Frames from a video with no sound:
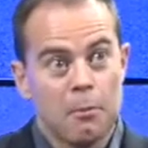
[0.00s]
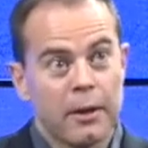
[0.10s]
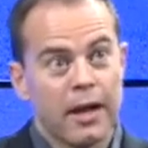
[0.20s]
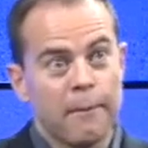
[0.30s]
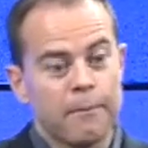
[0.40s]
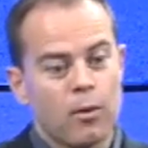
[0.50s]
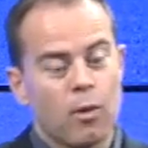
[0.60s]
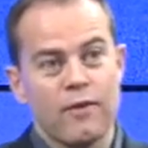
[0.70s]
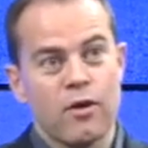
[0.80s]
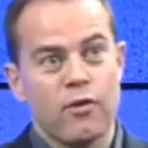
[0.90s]
But
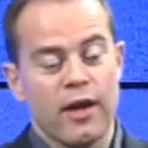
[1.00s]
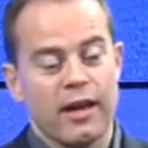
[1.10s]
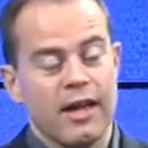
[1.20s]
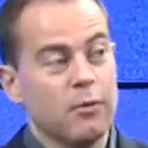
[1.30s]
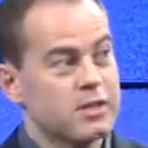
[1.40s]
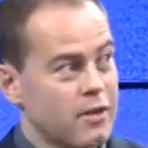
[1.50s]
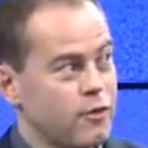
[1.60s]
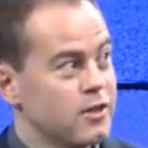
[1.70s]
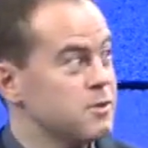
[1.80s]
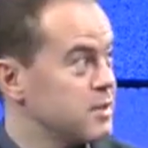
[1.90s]
whatever you think, it was
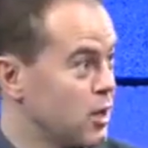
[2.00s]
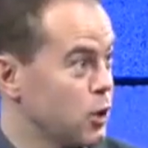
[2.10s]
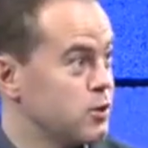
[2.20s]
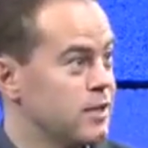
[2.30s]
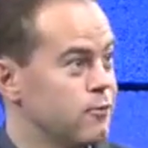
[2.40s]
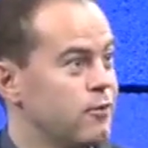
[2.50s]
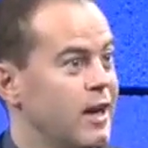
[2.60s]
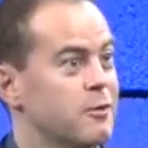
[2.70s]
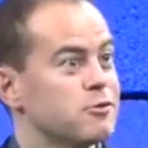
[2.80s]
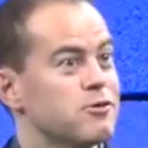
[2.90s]
diverse, it was inclusive,
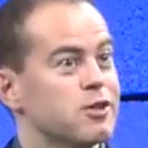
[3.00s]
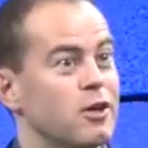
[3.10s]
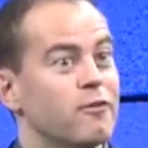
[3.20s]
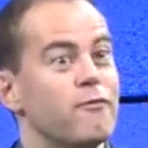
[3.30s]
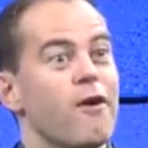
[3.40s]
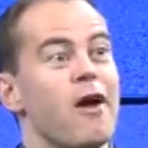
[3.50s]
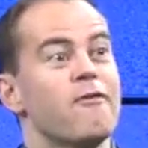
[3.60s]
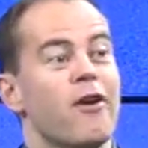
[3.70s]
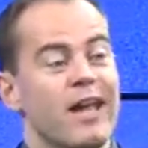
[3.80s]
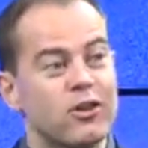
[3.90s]
and it was the result of a very,
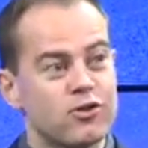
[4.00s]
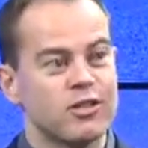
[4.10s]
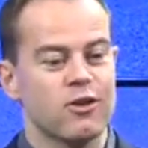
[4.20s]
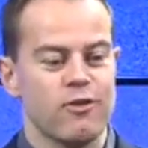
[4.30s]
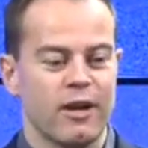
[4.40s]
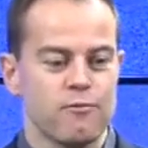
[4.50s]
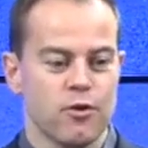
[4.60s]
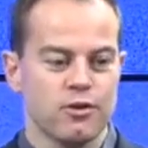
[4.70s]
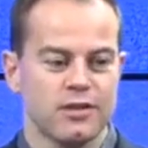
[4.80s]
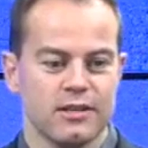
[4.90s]
very interesting creative
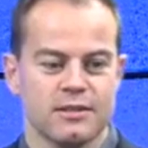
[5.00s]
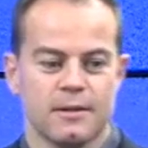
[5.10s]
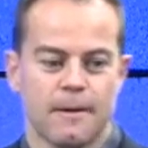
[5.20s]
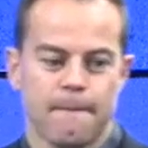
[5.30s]
process.